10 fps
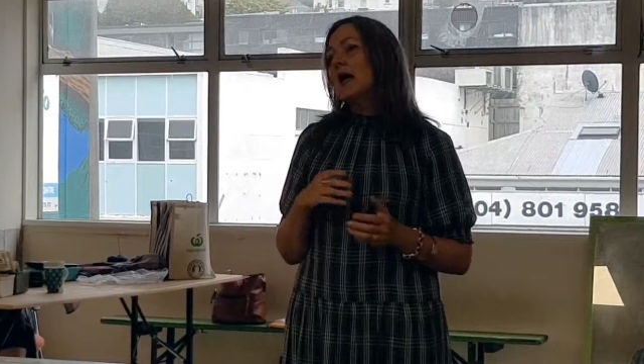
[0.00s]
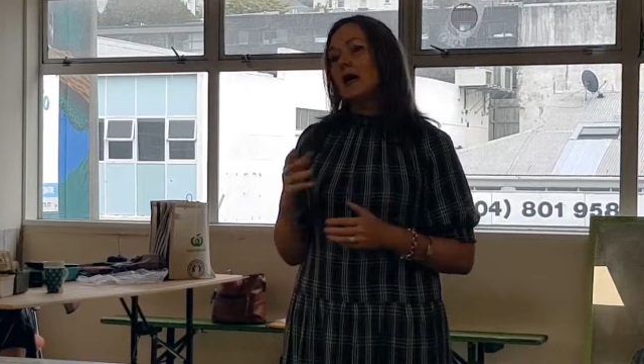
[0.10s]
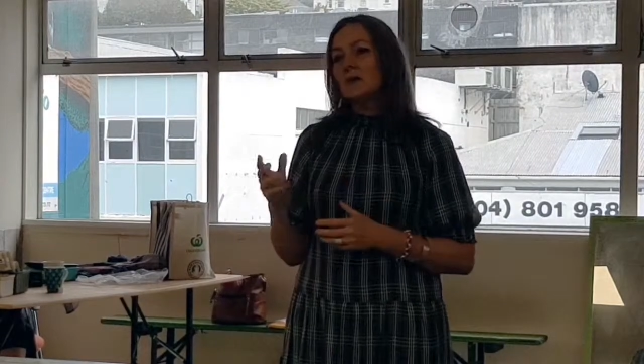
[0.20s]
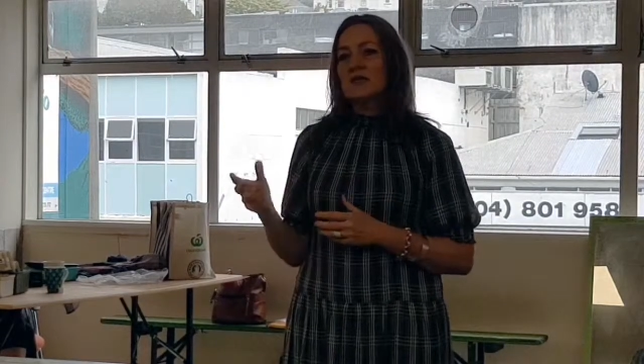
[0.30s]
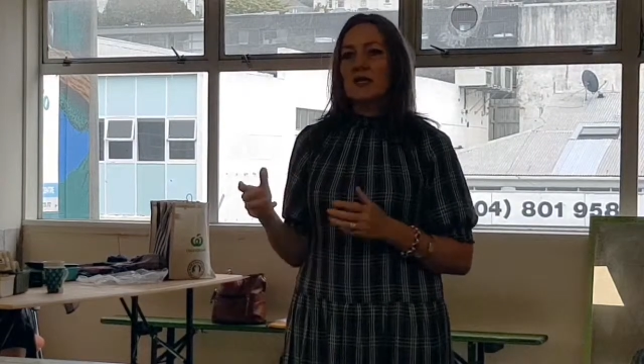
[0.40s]

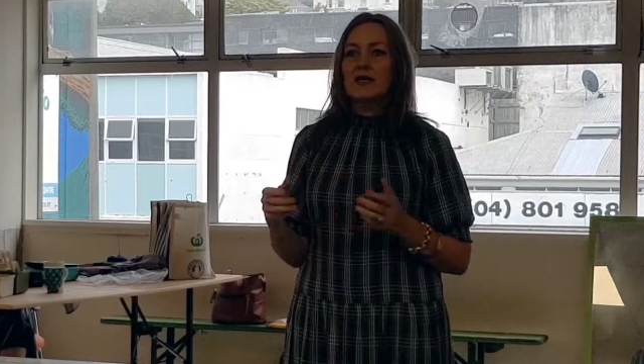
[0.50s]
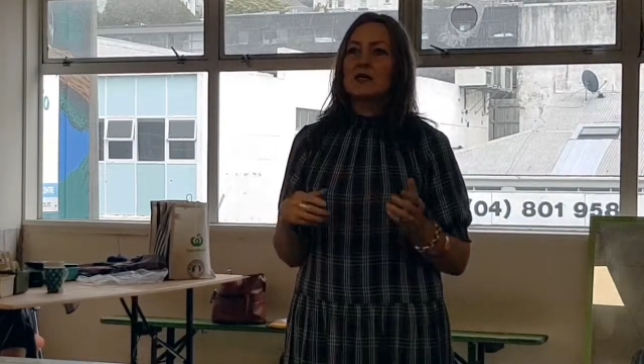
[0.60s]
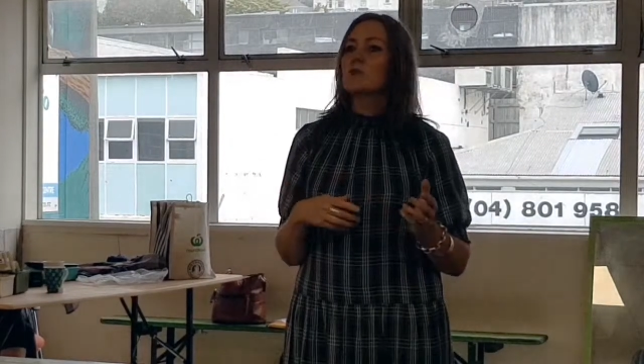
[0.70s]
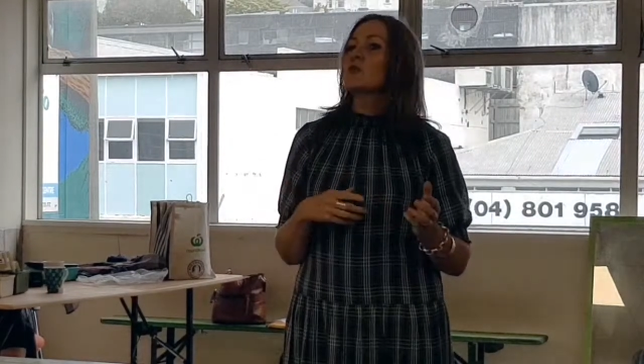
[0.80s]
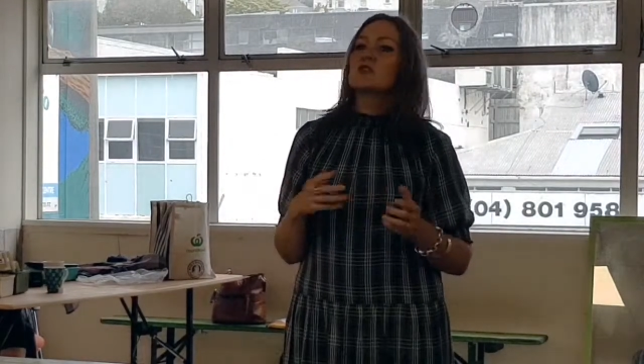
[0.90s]

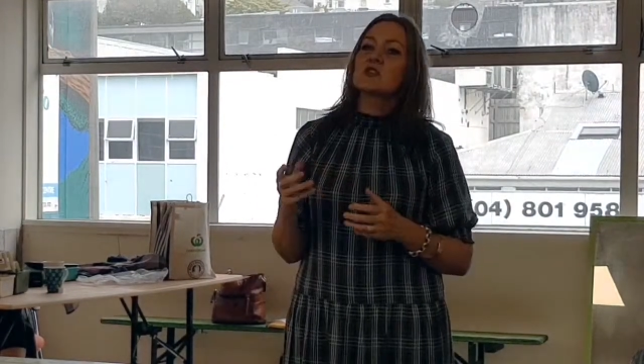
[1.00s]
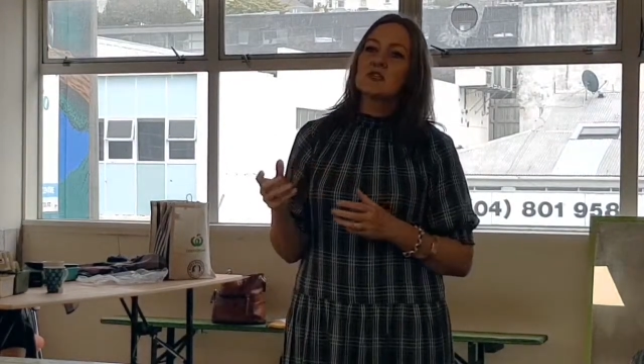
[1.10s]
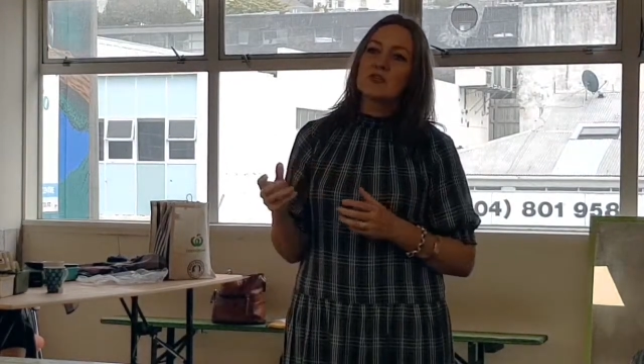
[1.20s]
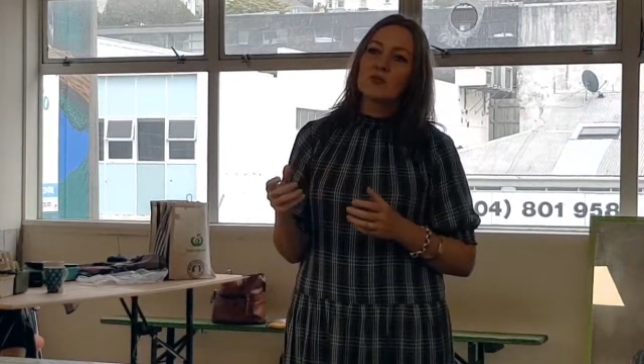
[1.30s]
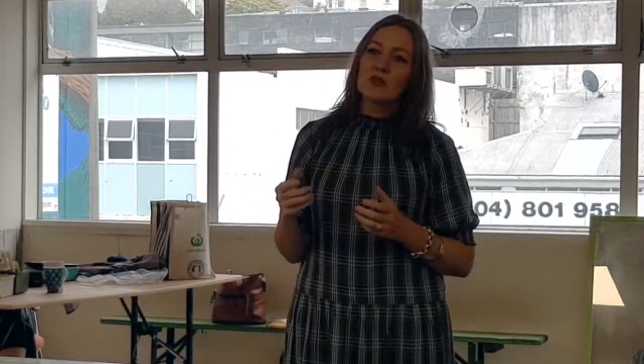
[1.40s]
upcycling
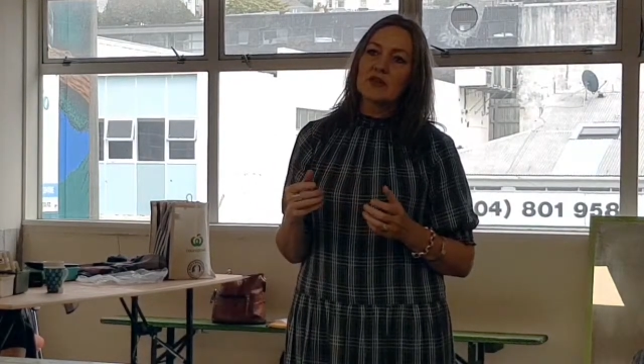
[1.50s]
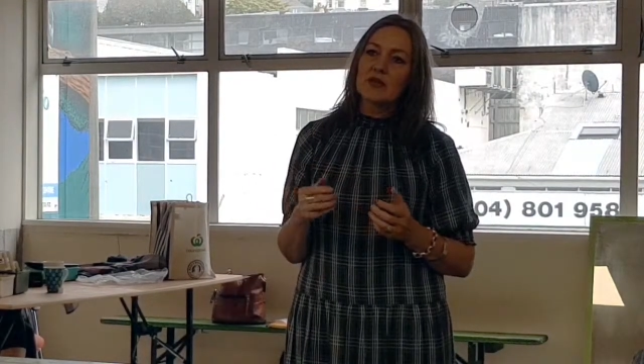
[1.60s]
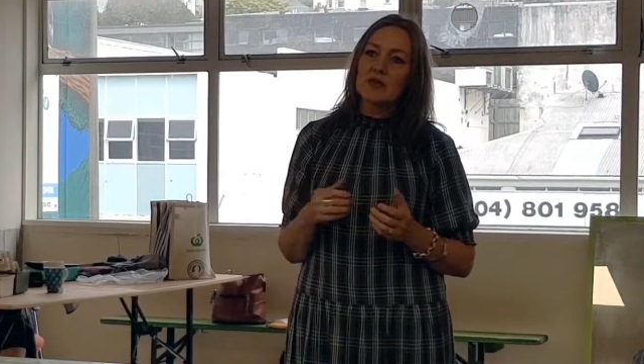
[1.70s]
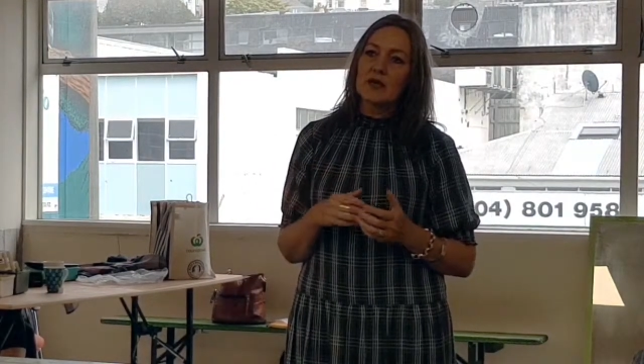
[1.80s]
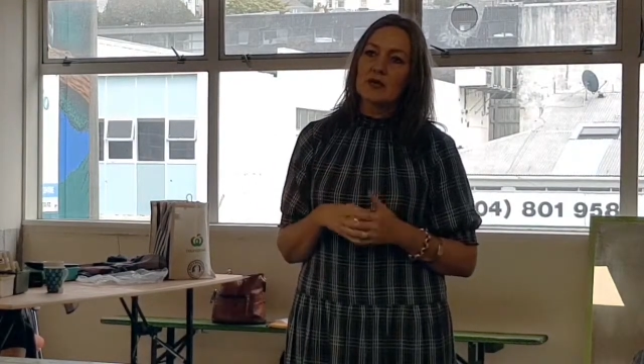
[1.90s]
project with
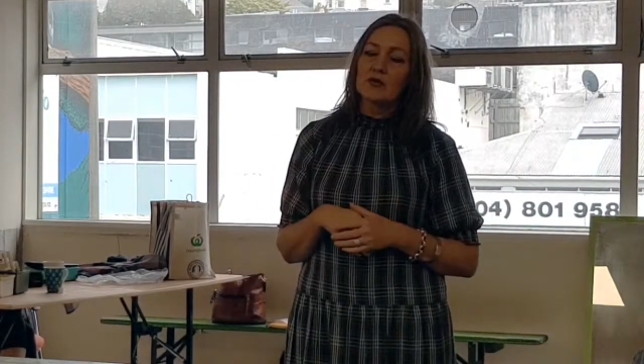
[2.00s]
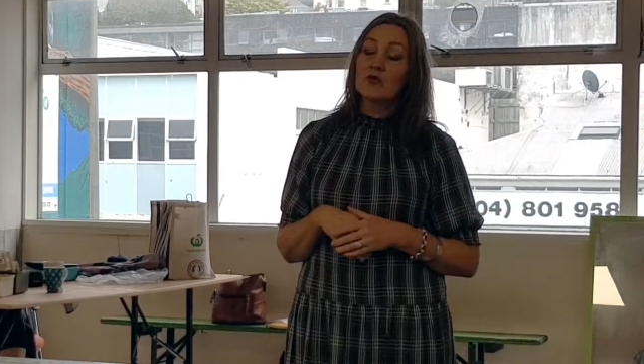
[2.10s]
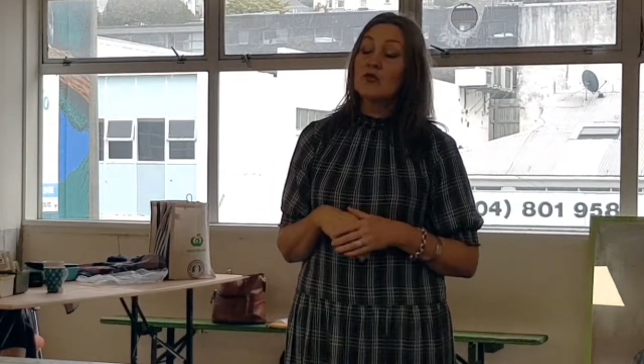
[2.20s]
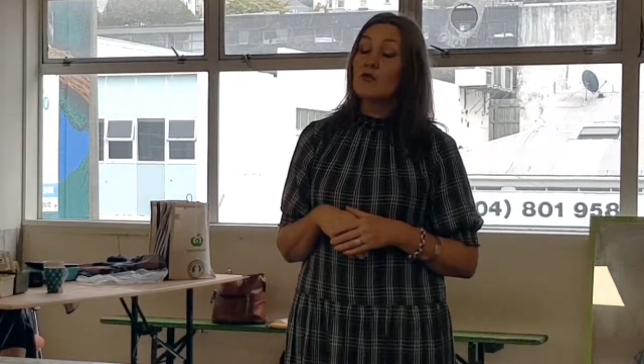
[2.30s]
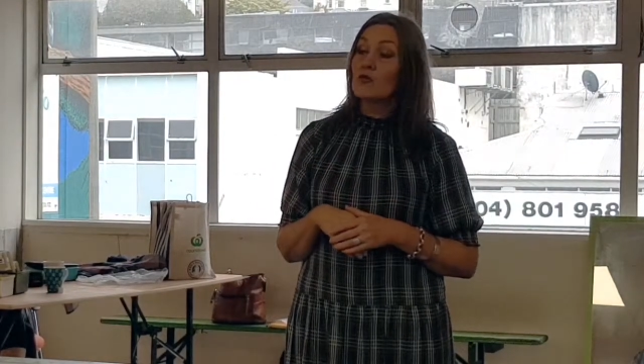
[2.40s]
their
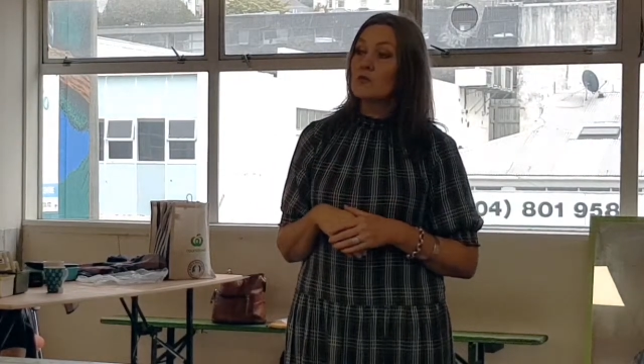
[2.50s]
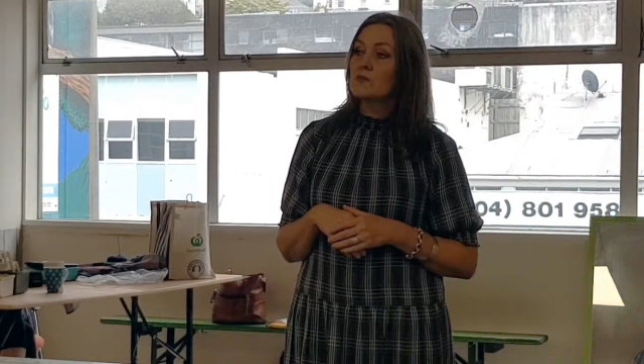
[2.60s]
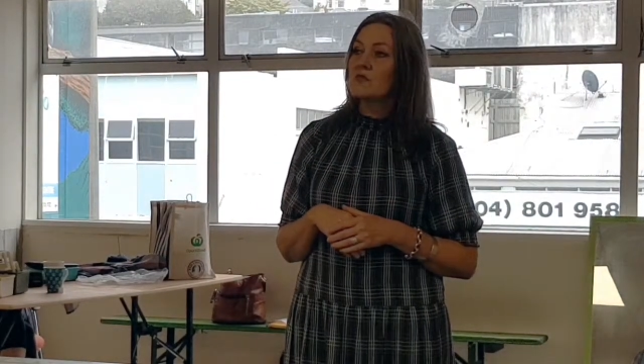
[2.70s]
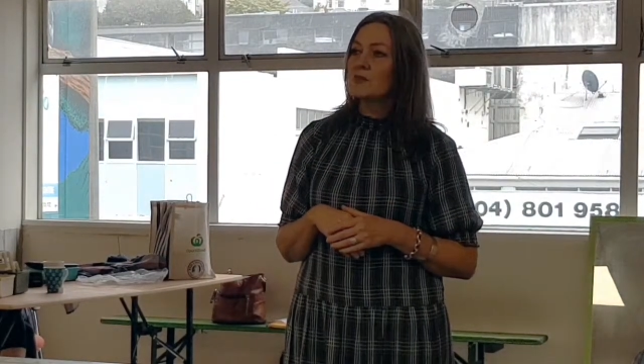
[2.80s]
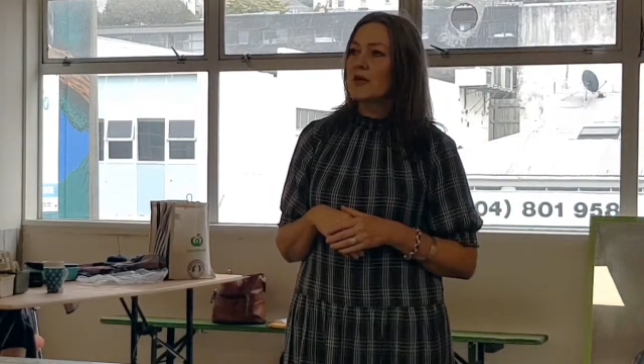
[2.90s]

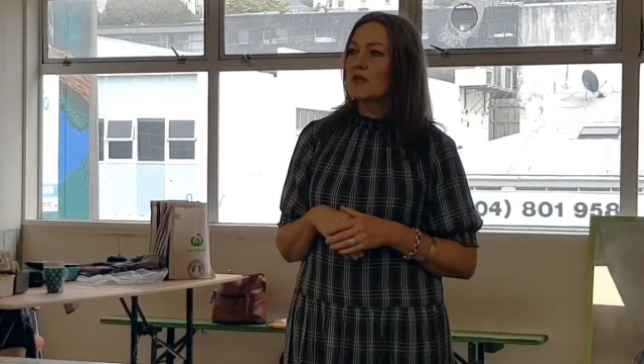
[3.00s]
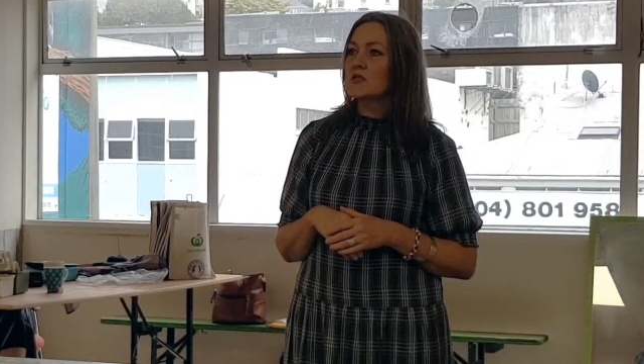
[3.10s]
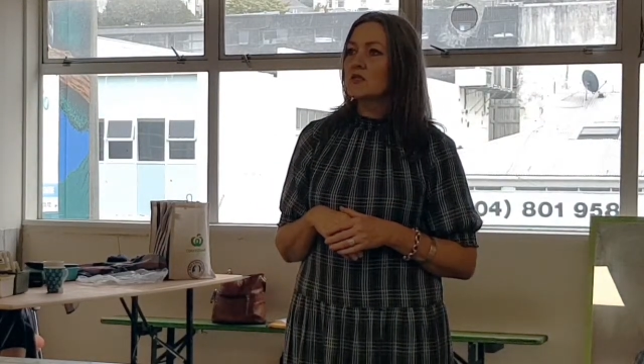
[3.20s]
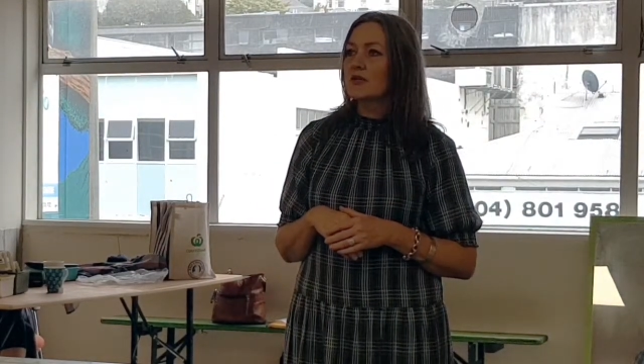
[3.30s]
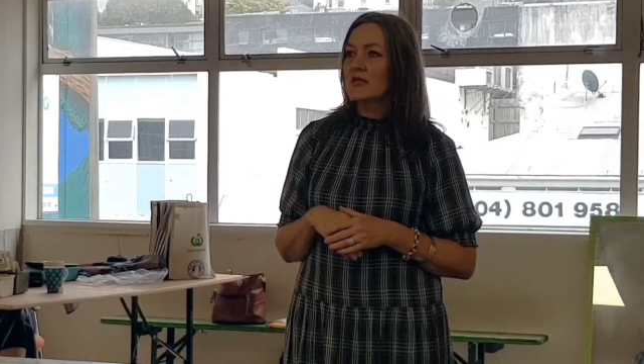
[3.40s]
uniforms, but
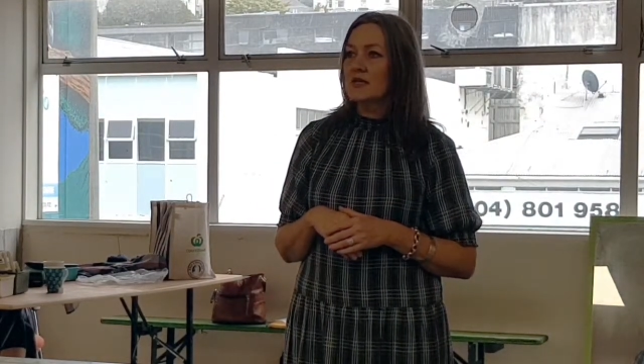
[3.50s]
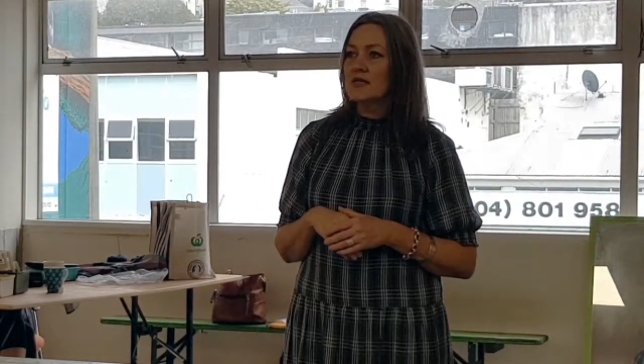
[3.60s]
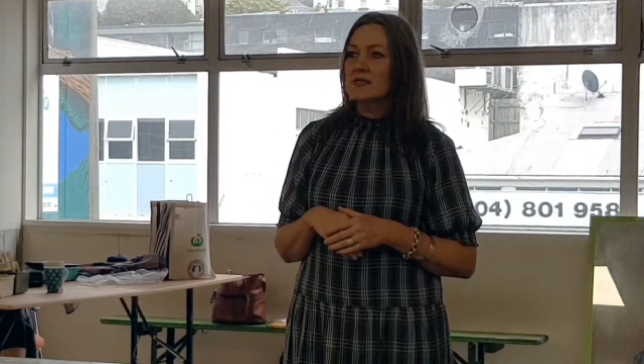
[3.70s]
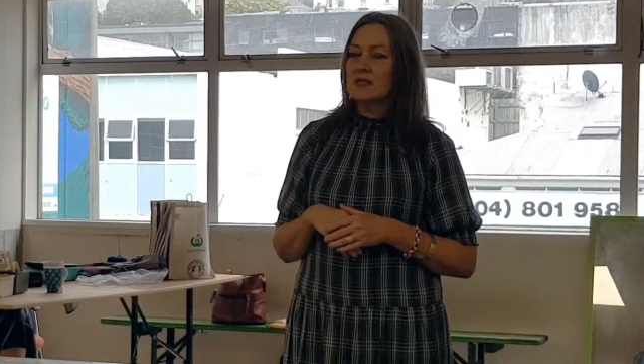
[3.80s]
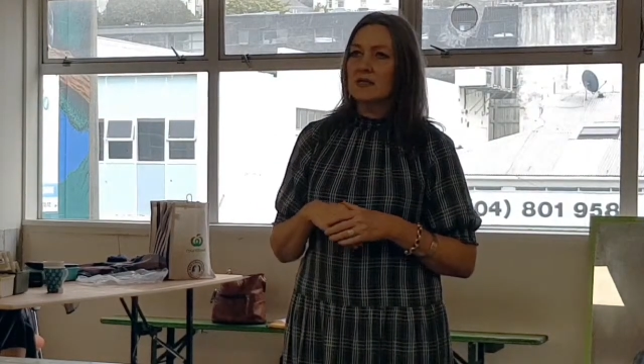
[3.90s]

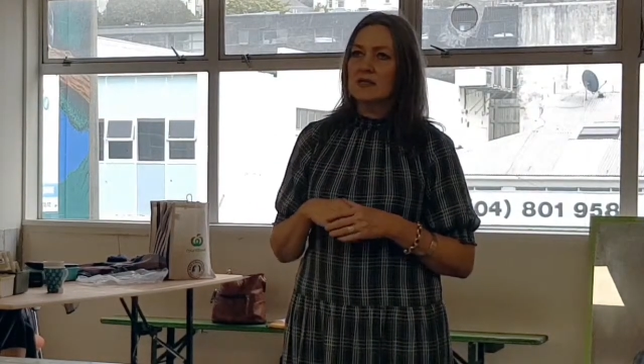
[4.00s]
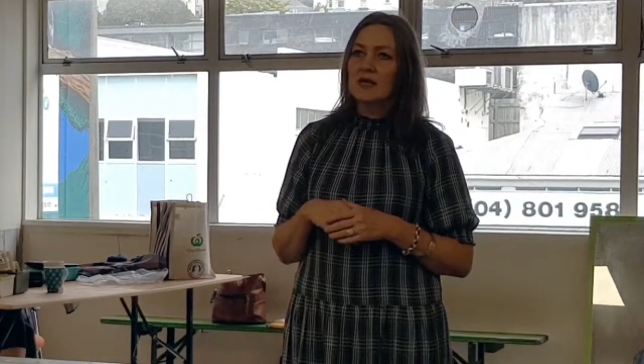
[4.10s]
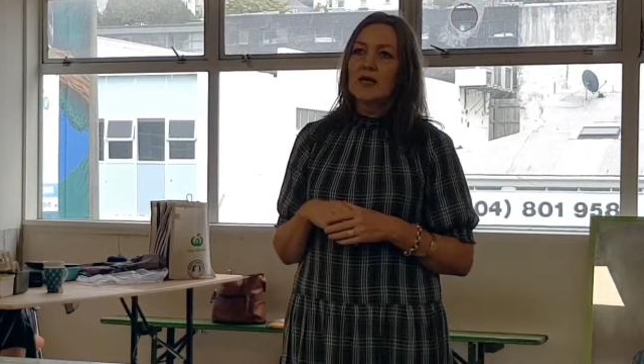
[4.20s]
realised that